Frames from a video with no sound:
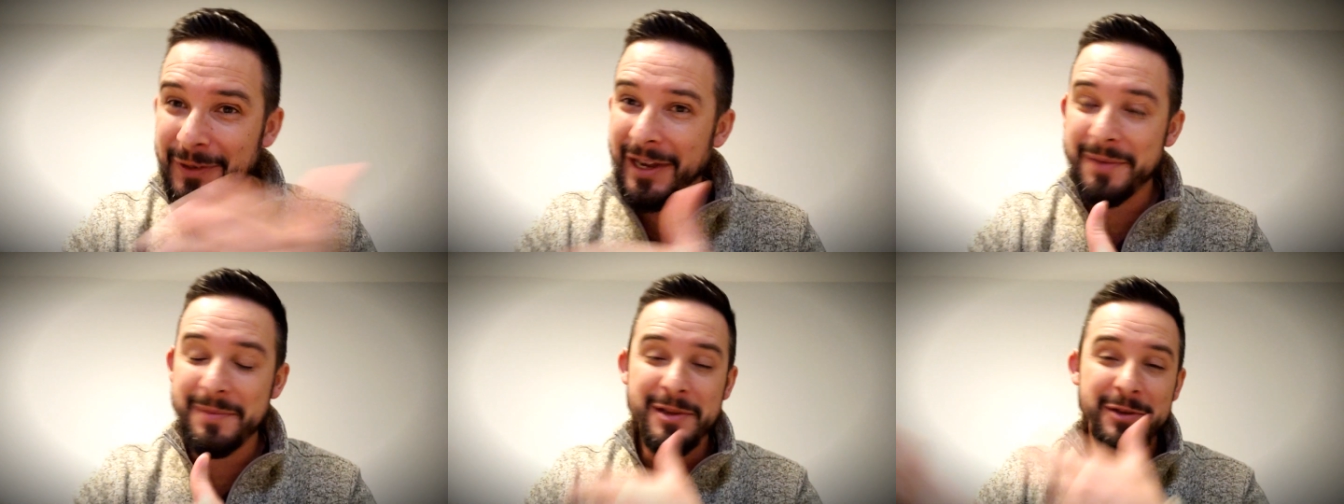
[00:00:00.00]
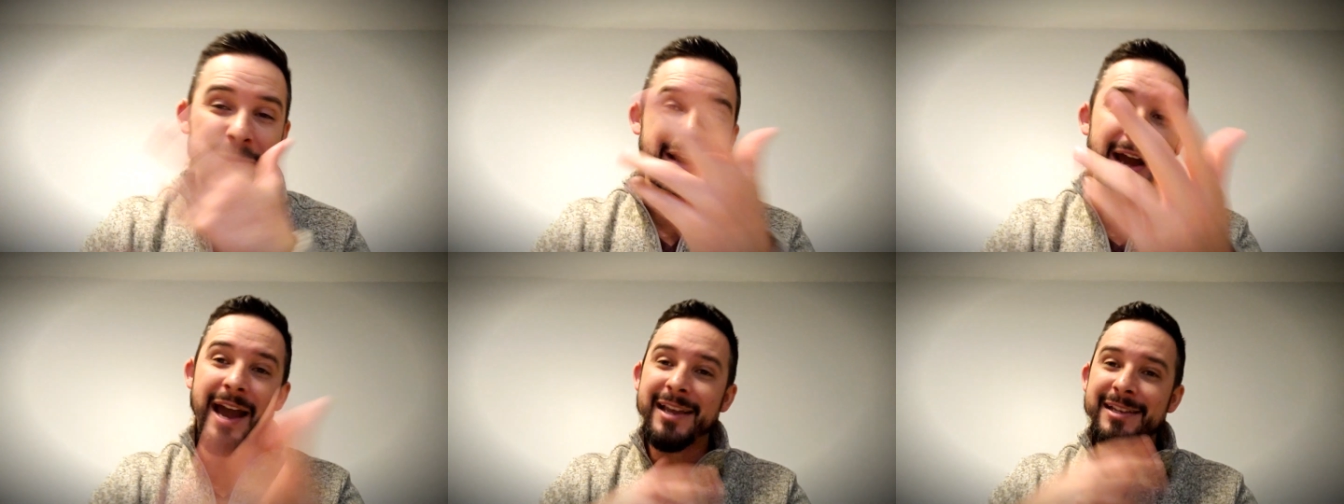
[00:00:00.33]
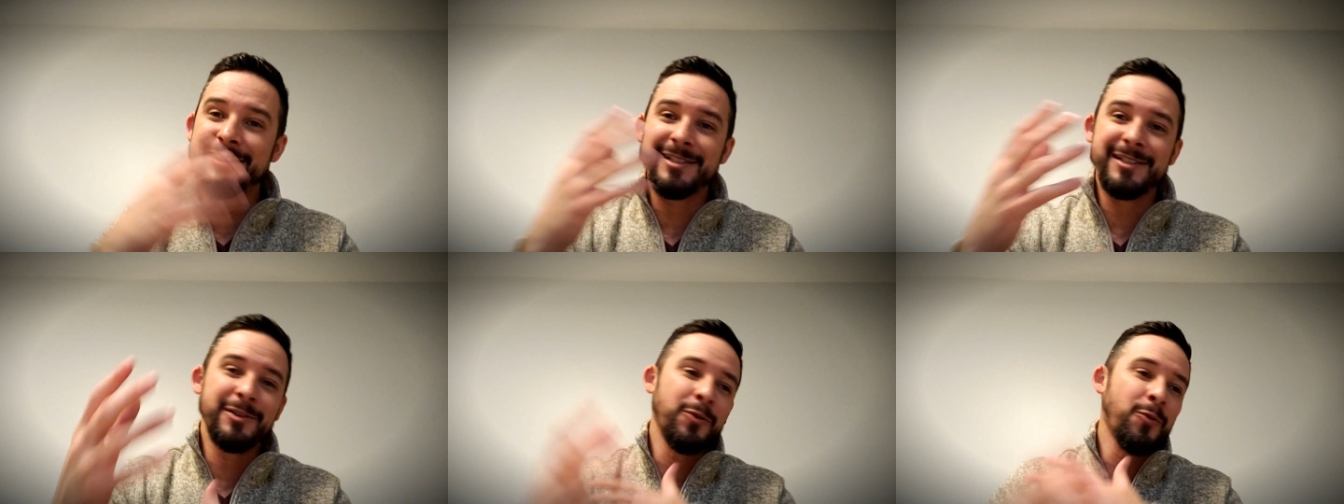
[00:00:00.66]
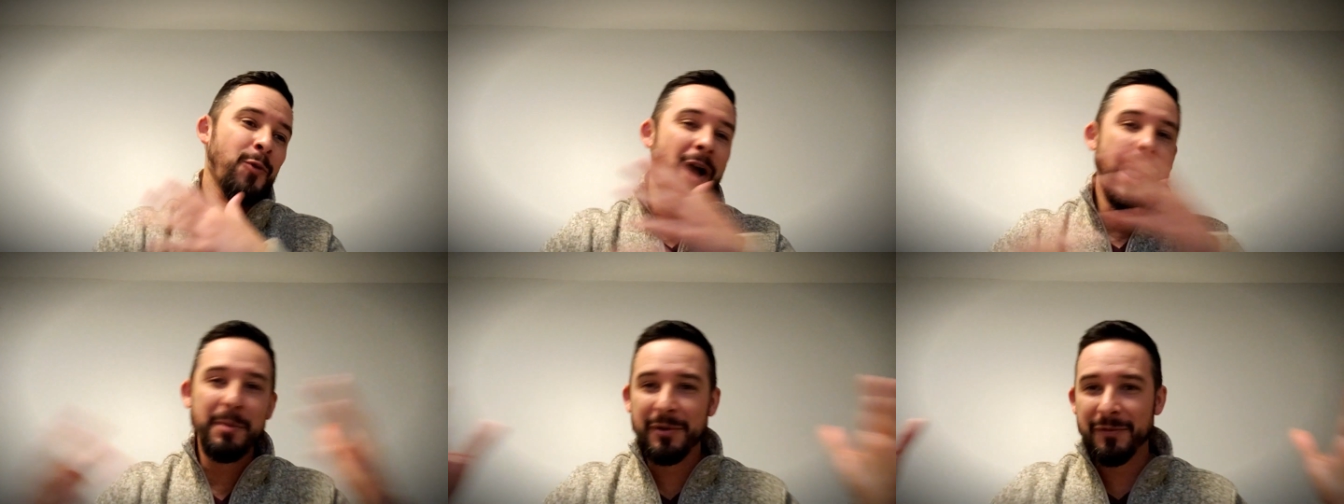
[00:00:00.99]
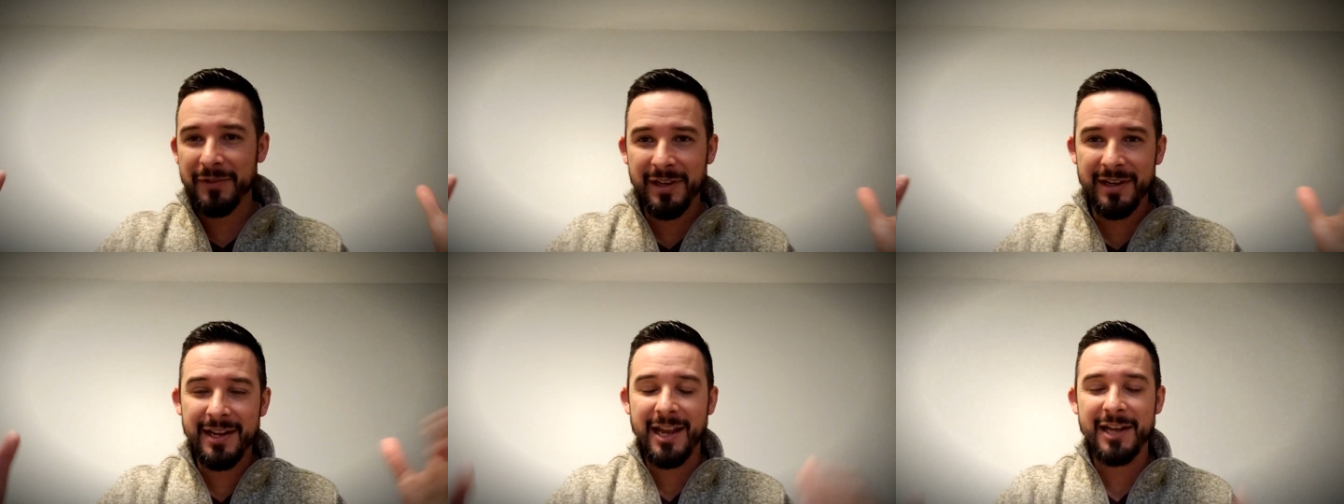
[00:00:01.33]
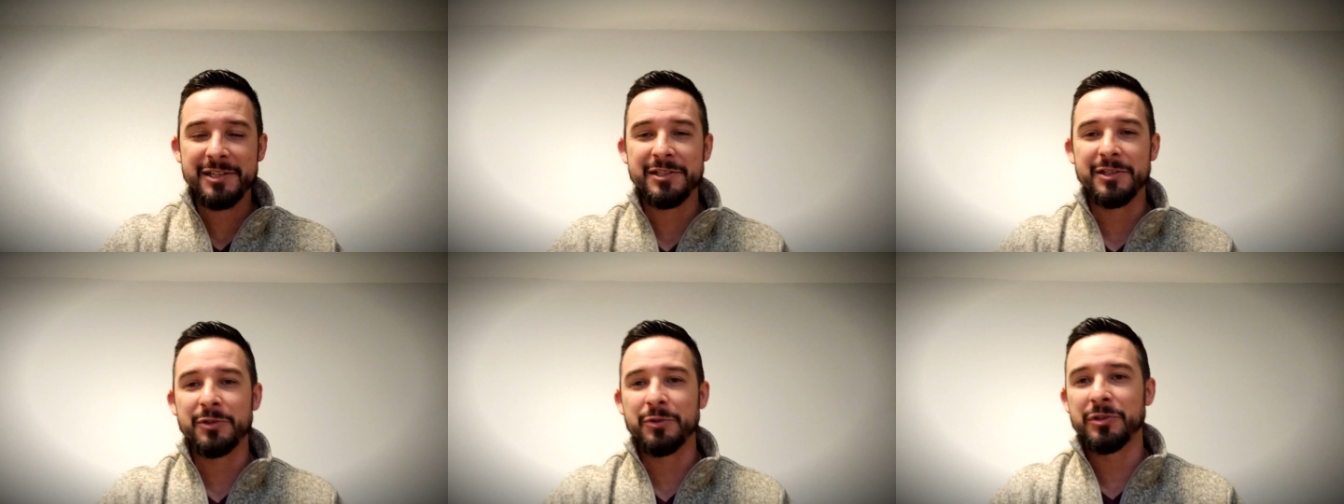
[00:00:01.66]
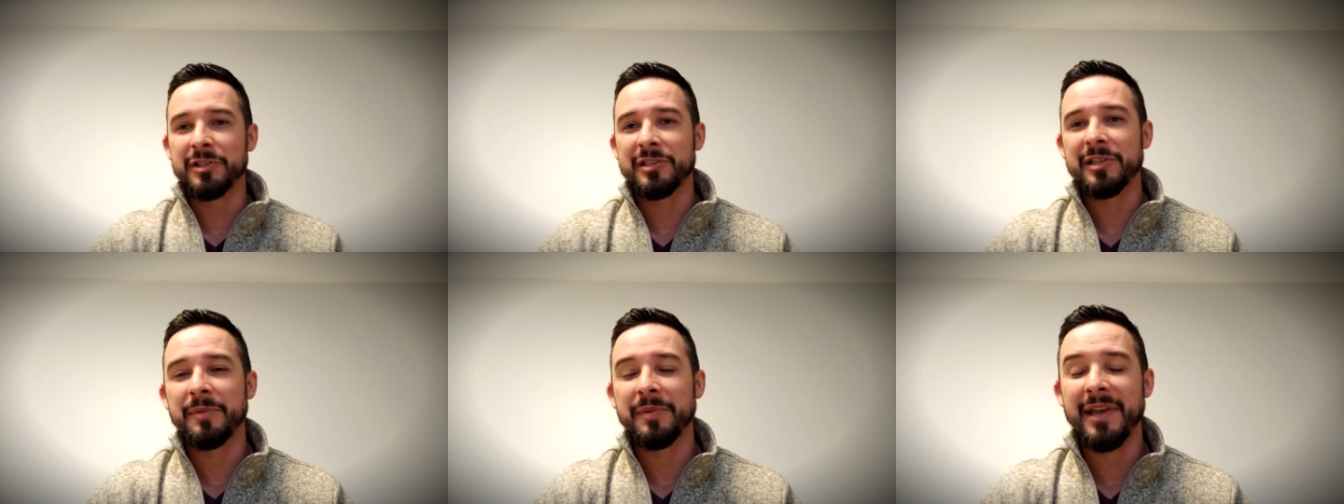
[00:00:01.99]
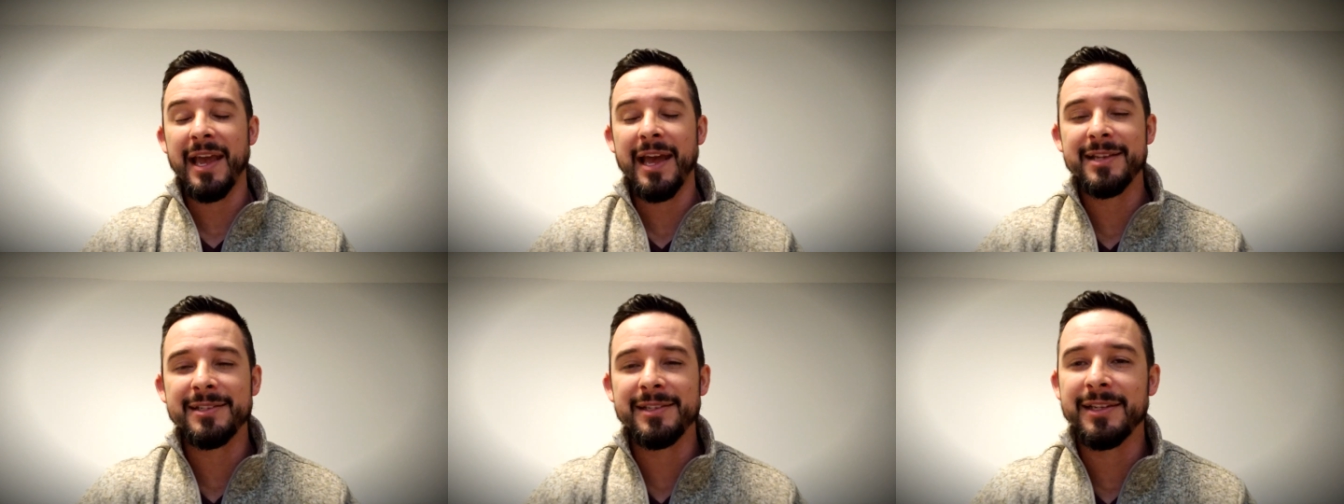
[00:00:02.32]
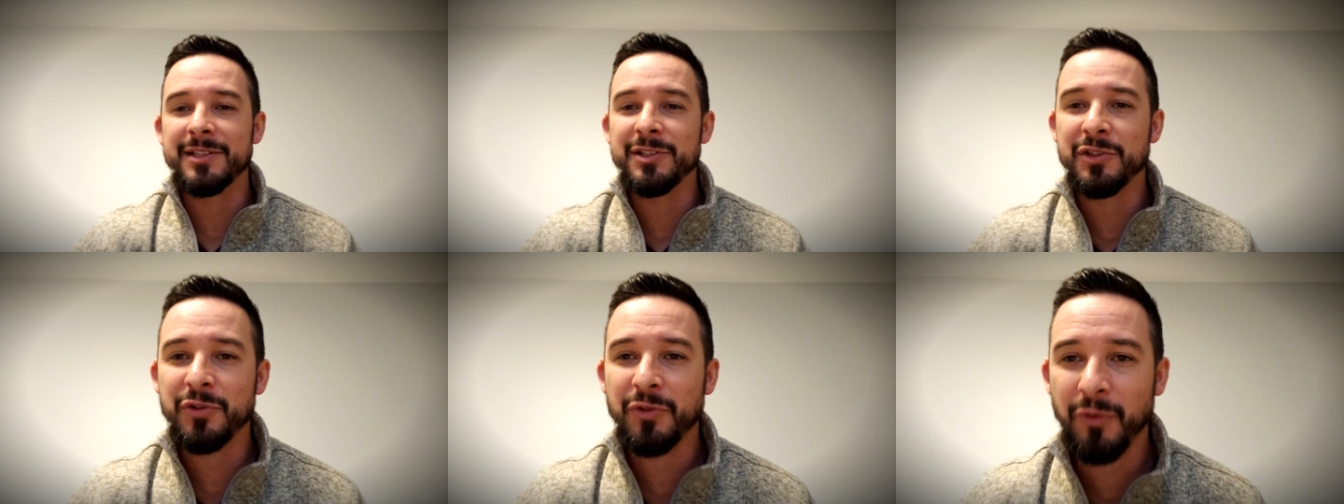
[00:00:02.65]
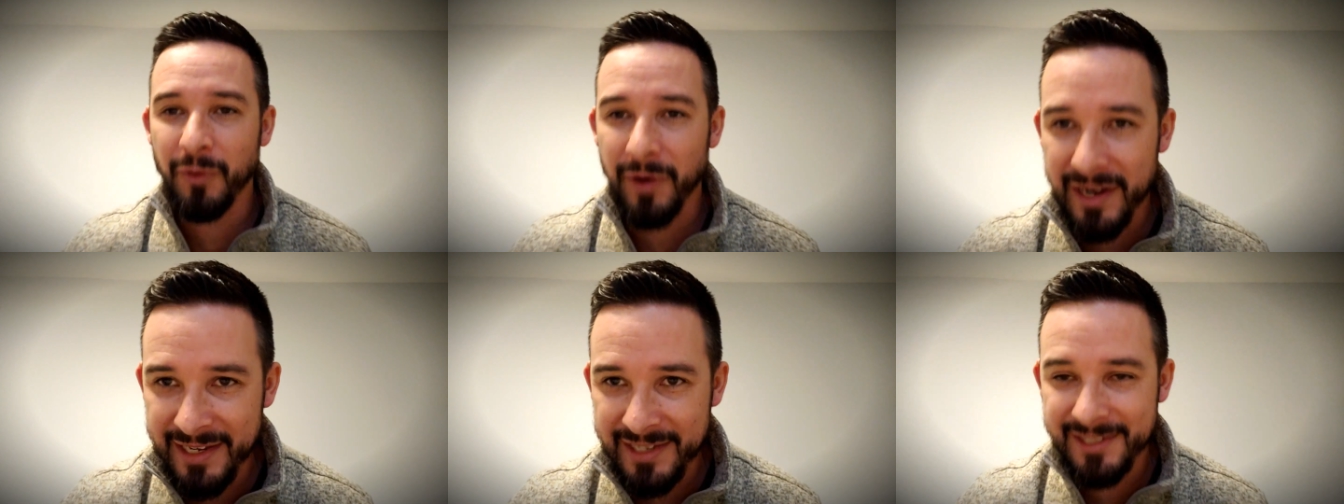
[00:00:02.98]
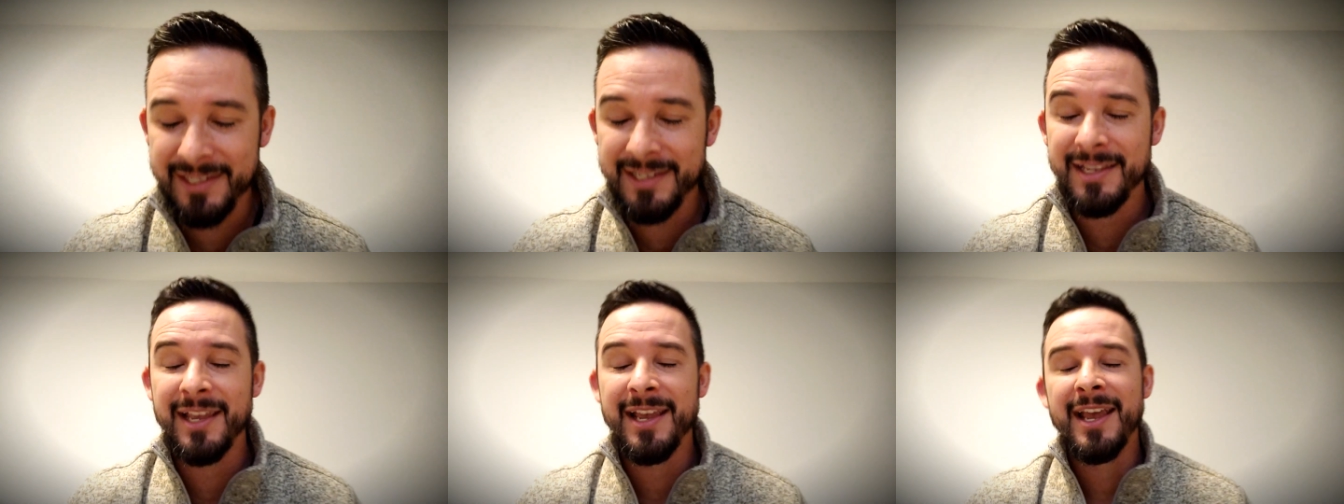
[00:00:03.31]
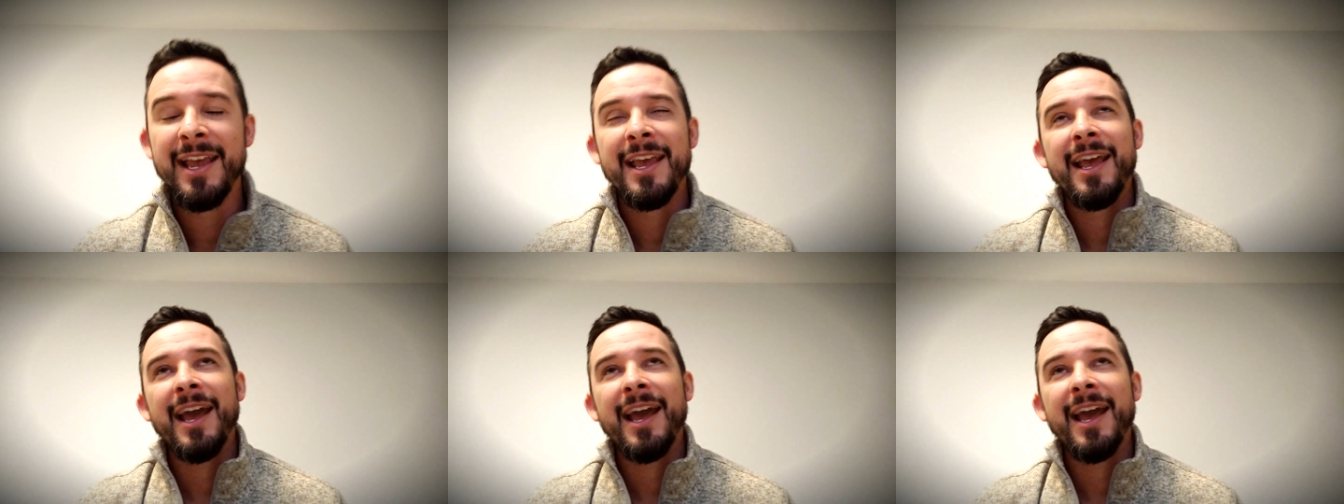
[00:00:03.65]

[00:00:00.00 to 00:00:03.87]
I mean, you guys, the web of connections to Just Keep Casting, it's crazy.